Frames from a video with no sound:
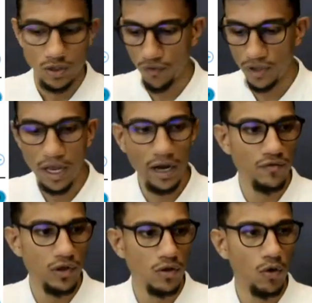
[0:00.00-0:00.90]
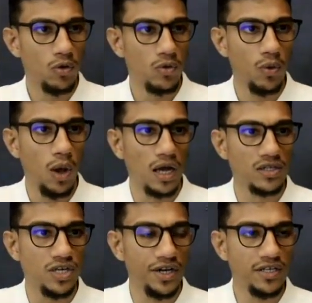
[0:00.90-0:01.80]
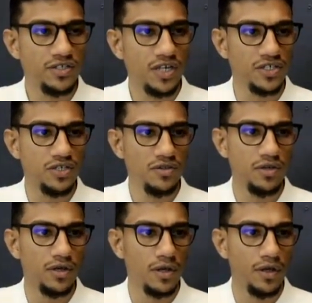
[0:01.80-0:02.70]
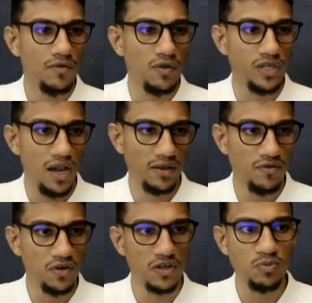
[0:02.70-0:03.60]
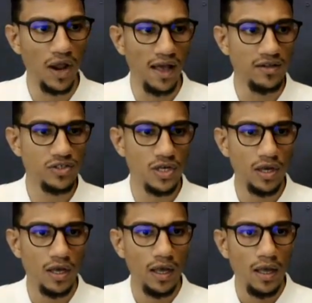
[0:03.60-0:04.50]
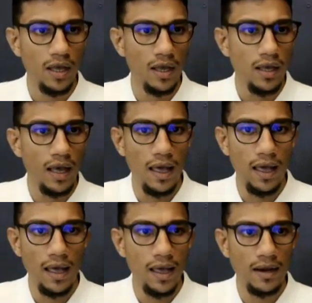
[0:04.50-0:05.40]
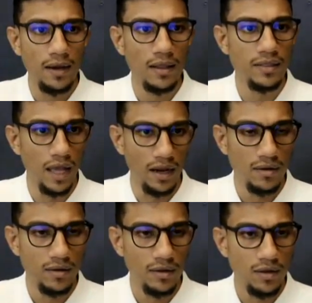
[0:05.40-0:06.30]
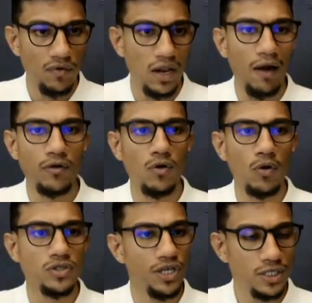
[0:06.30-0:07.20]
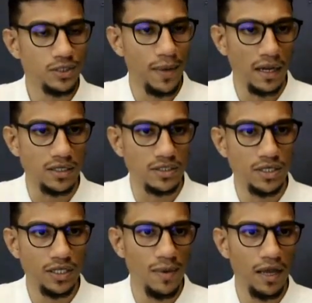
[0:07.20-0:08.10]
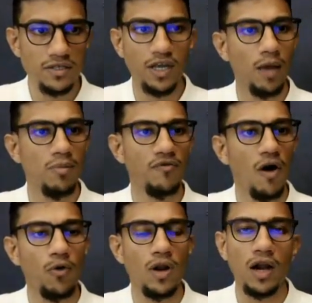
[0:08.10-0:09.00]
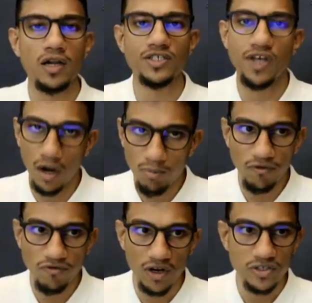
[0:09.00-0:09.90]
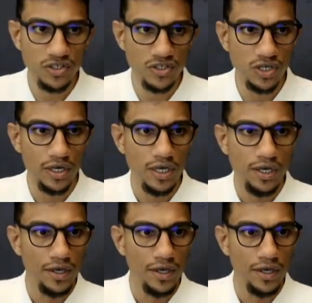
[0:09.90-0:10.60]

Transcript: So for that, we'll go to our settings section. We'll select the first branch, and then we'll have to go to series manager. Series manager can be found under general preferences.